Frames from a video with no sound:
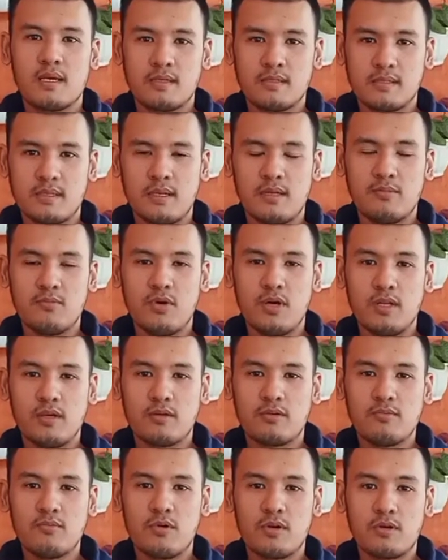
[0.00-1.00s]

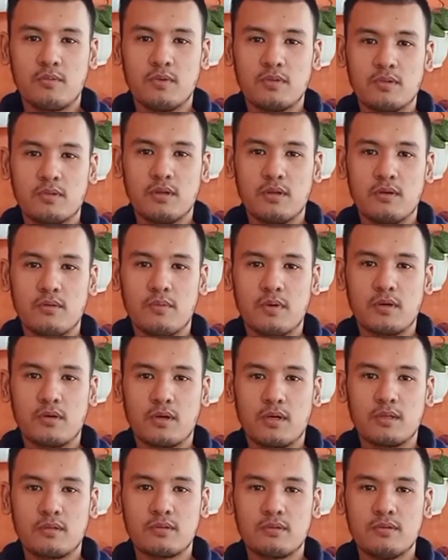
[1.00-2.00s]
Assalamualaikum warahmatullahi
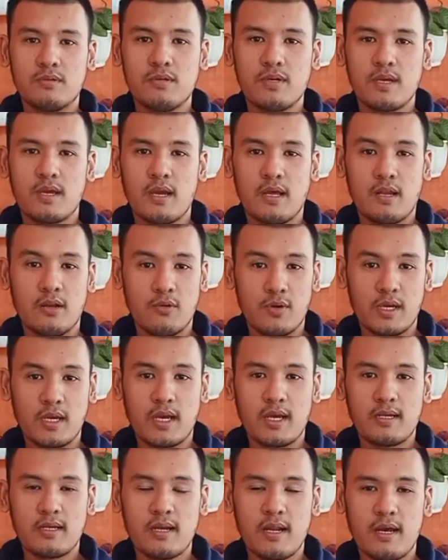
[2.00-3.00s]
wabarakatuh. Hello
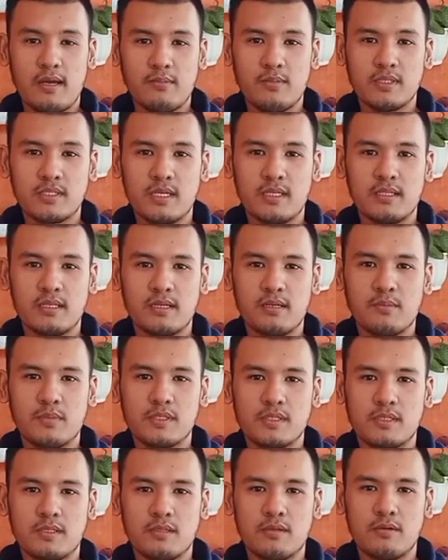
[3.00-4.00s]
again, I'm Isantana
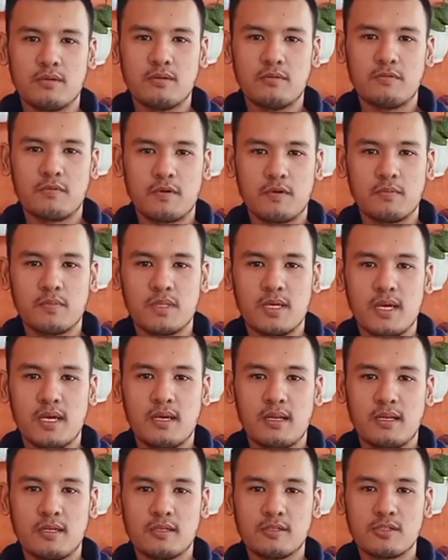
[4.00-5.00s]
Masitio from the
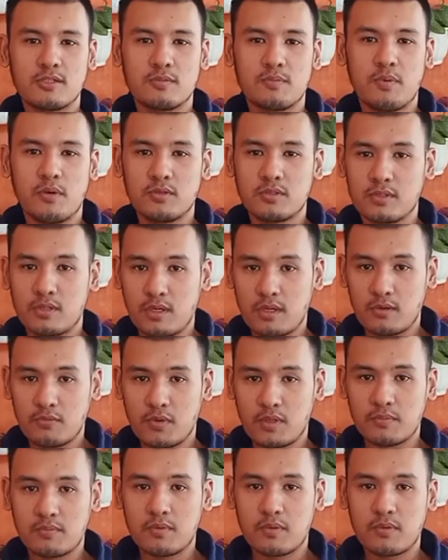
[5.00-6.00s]
English
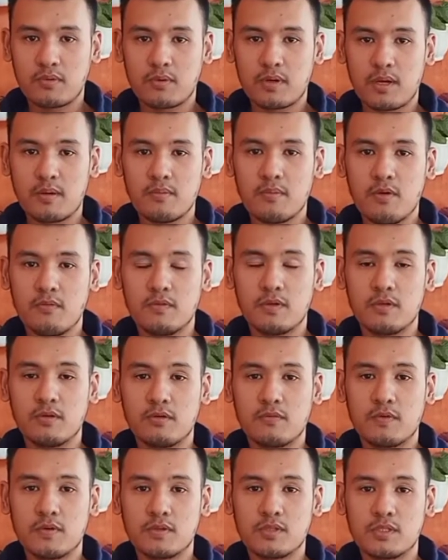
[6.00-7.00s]
Postgraduate Program of the
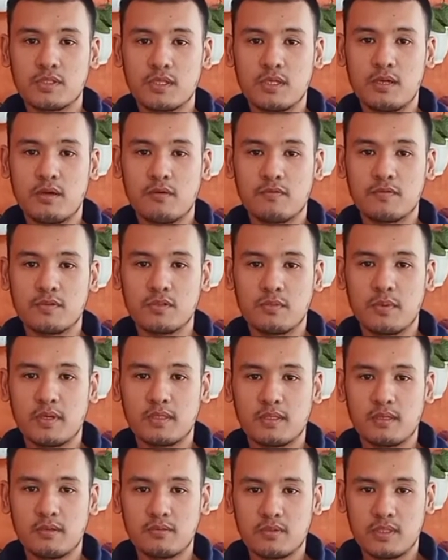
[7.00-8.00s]
University of
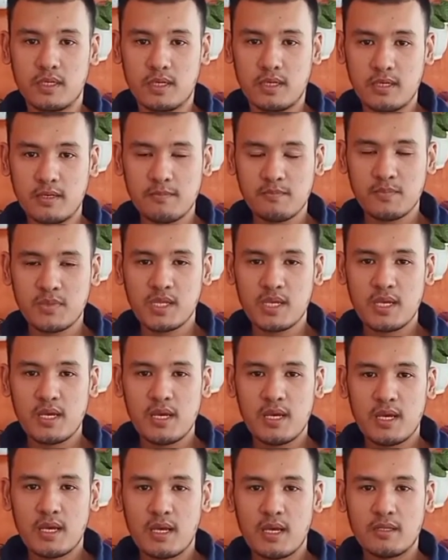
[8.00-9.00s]
Sumatera Utara.
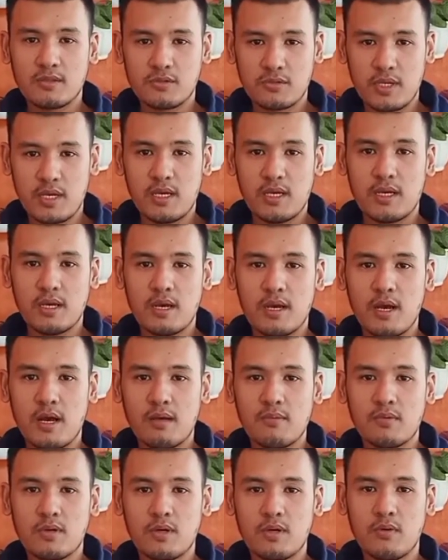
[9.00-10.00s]
And today,
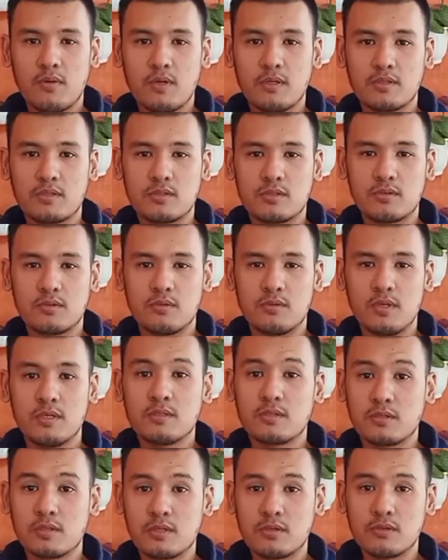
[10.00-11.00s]
I'm going to
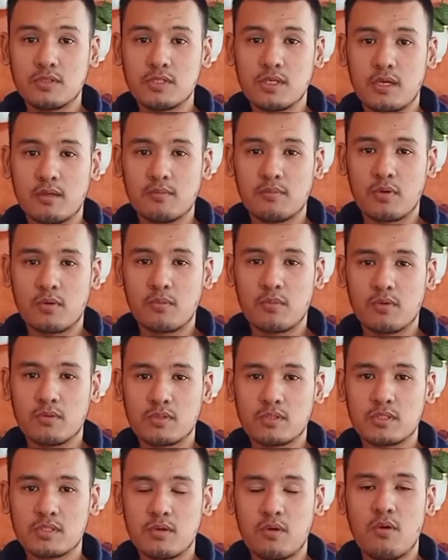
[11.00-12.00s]
introduce and promote
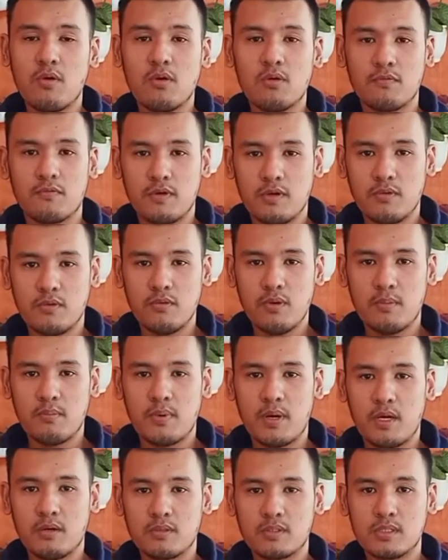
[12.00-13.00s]
to all of you
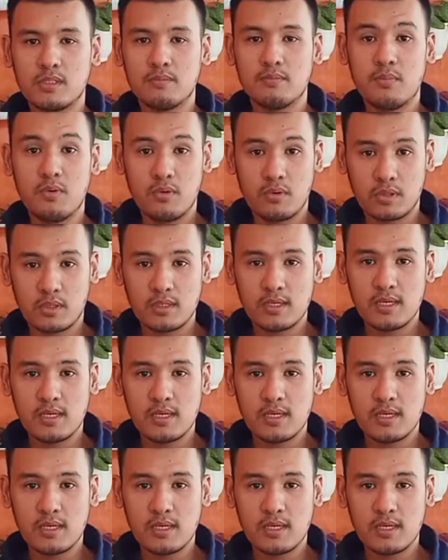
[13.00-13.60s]
about a book.